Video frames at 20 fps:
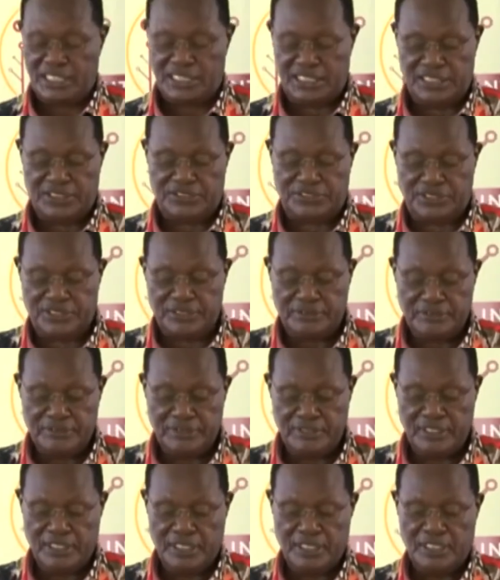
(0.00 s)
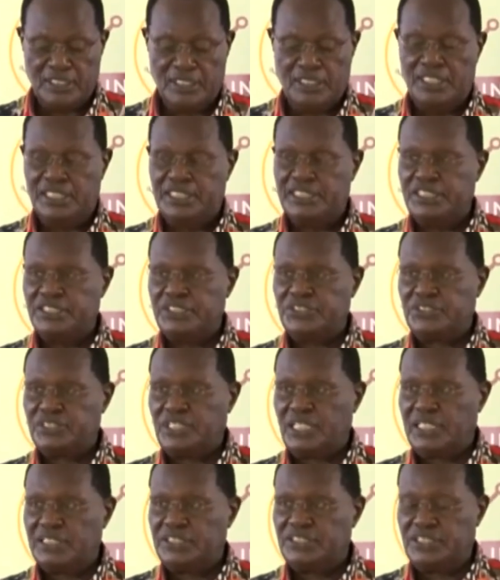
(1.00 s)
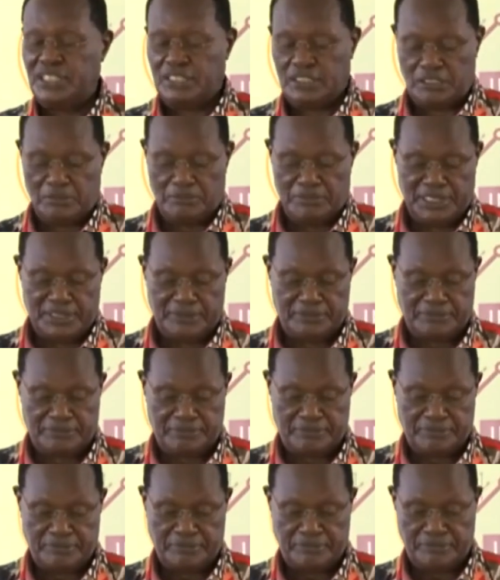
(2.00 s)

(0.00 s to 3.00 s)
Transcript: delegates, ladies and gentlemen,